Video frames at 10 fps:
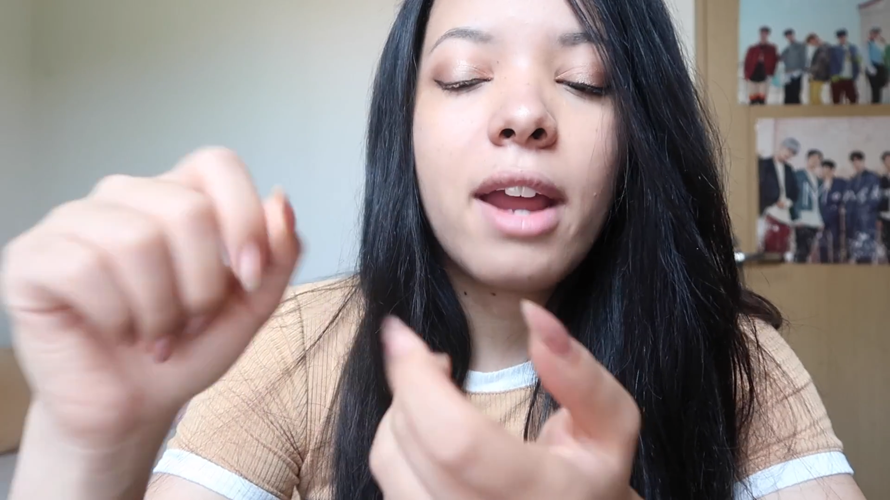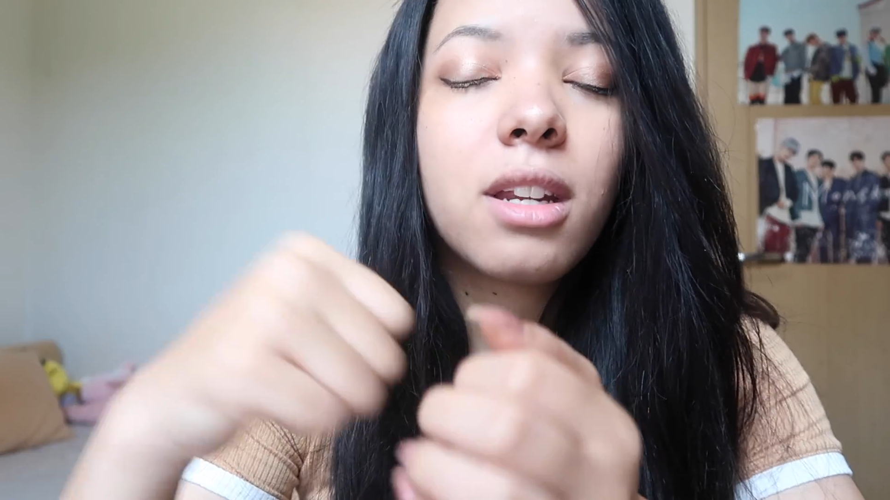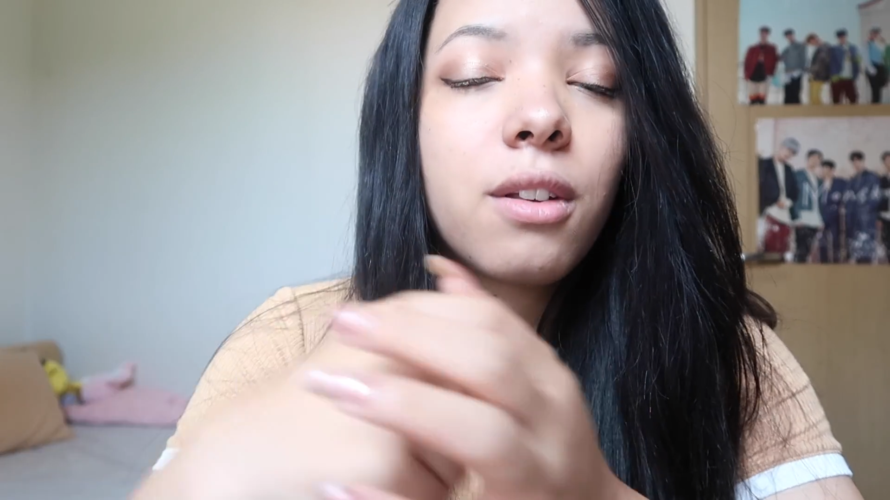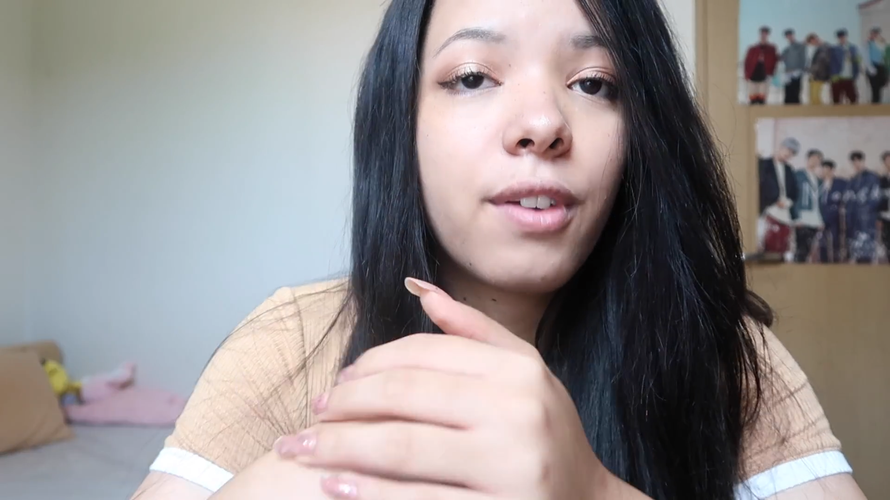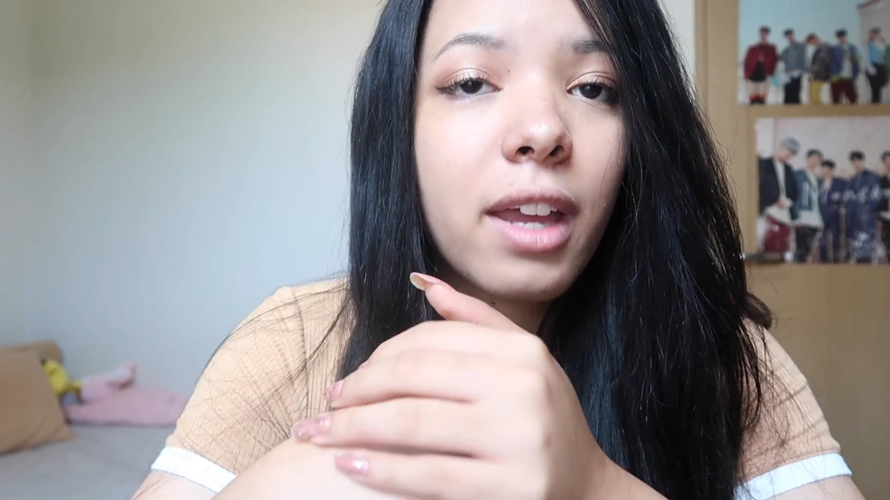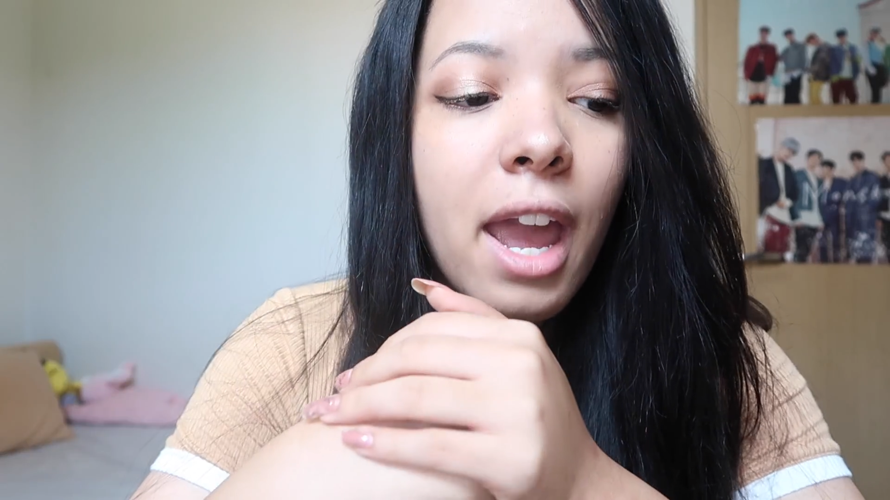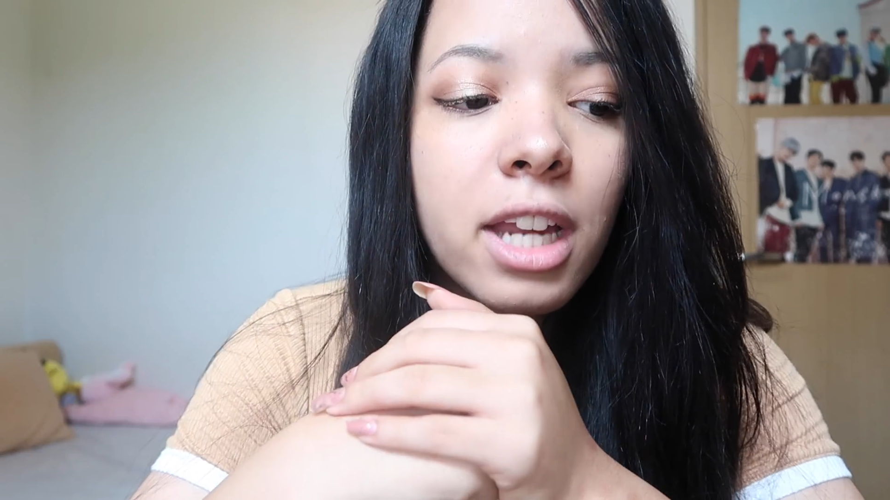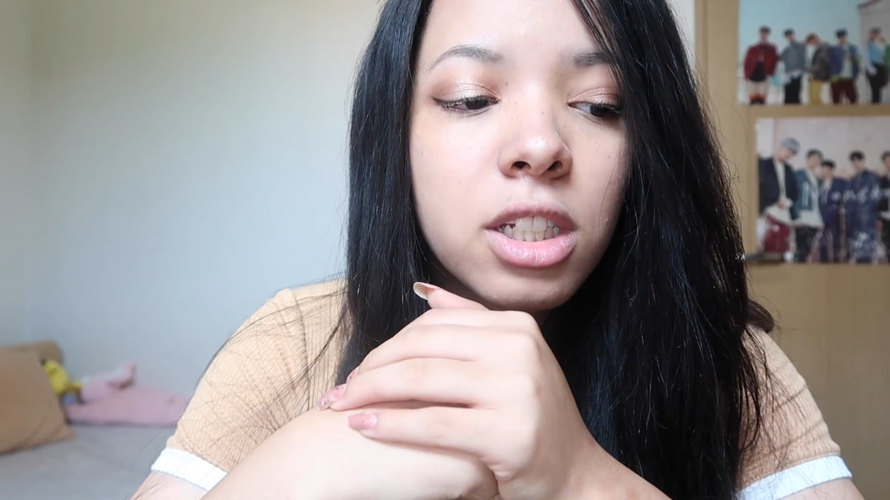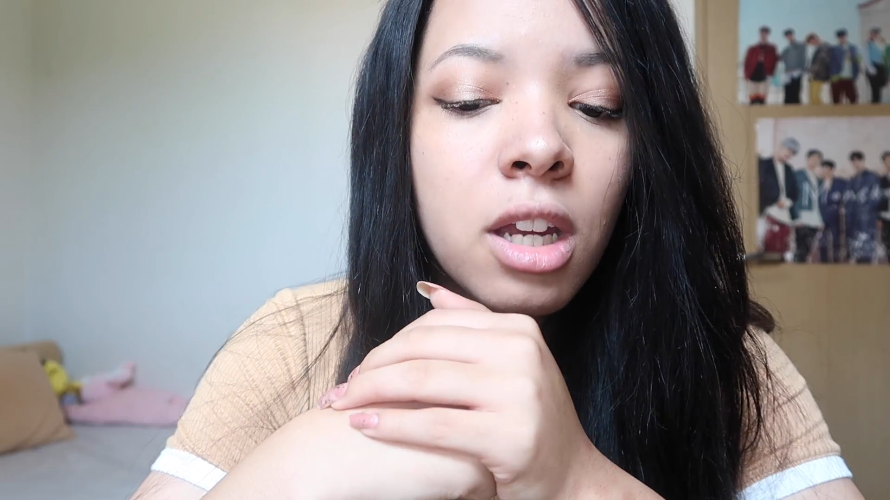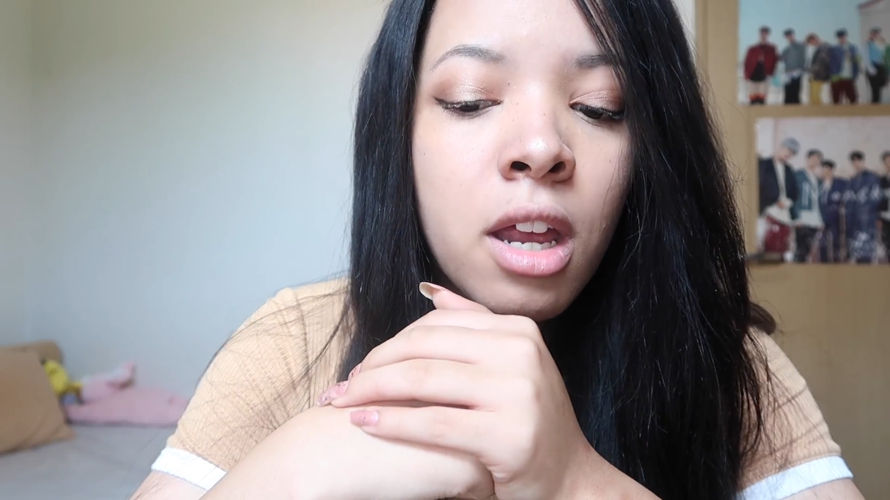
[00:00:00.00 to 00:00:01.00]

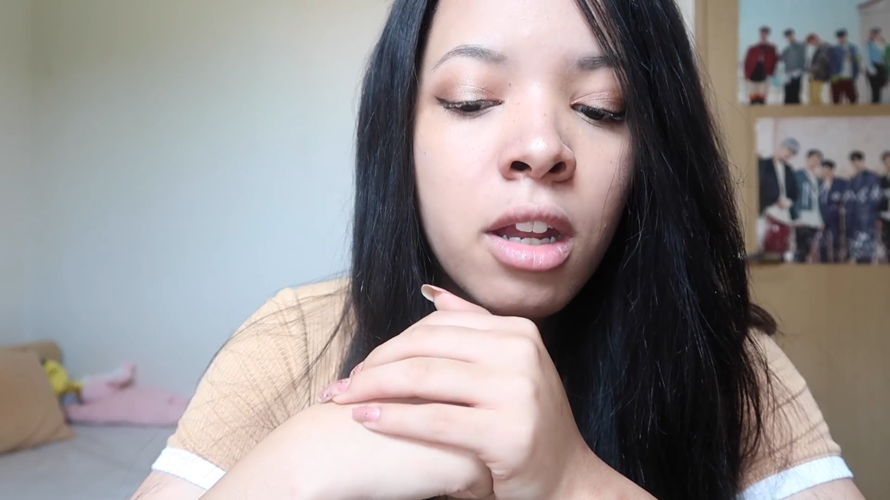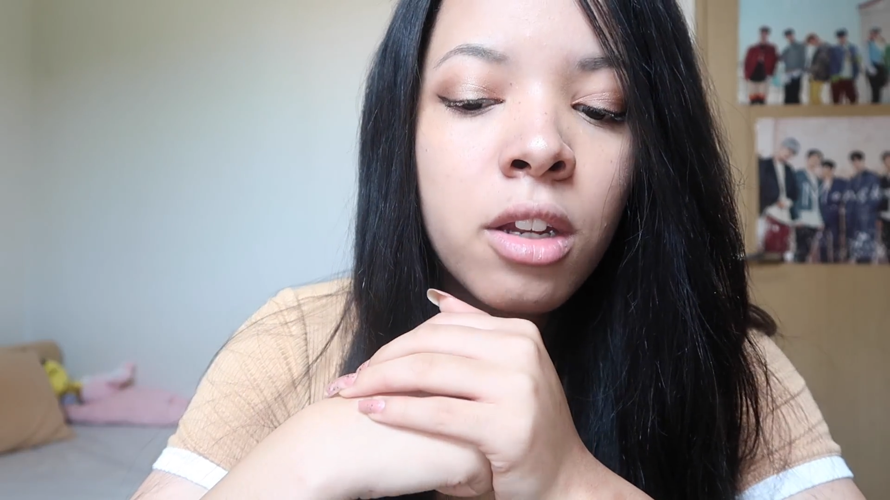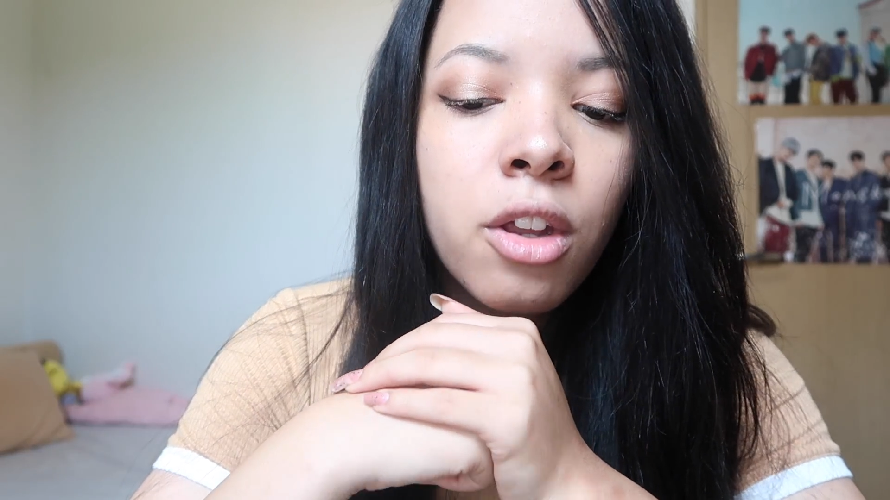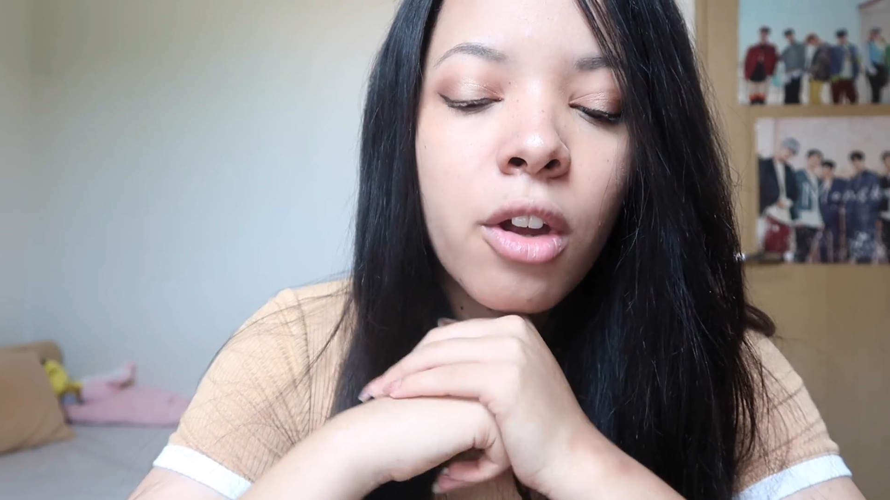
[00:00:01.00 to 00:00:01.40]
identification,